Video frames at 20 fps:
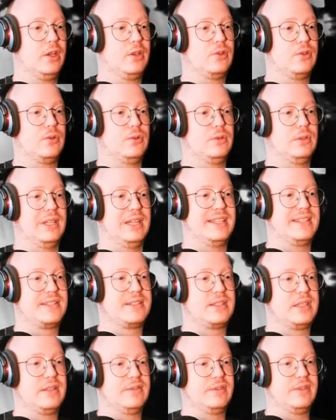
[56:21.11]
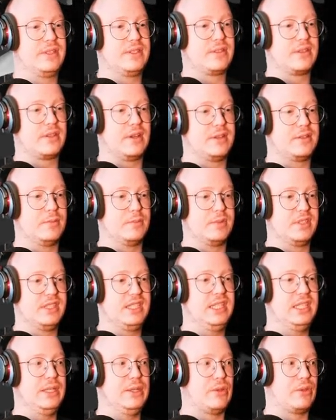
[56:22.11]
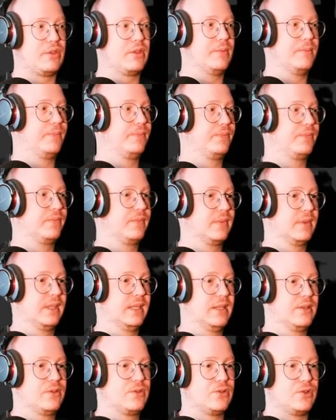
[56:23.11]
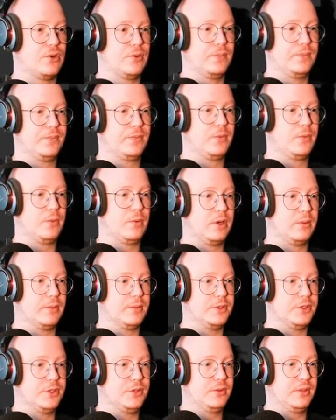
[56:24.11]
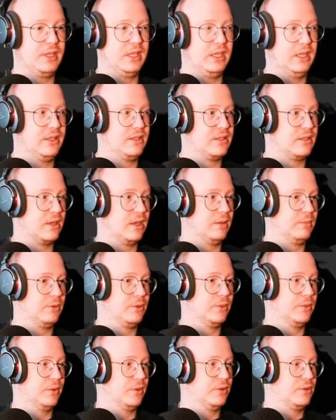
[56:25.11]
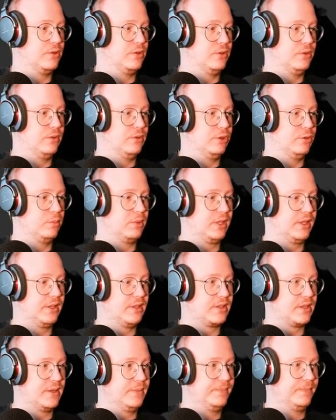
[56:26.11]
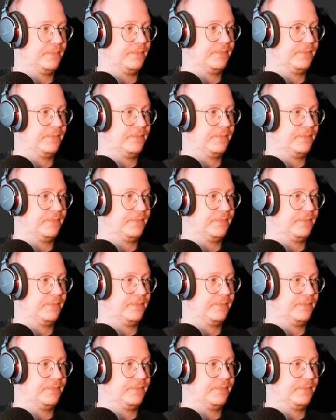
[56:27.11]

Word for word: Cool, let's give this guy some teeth. So what I'm going to do is I'm going to duplicate this guy.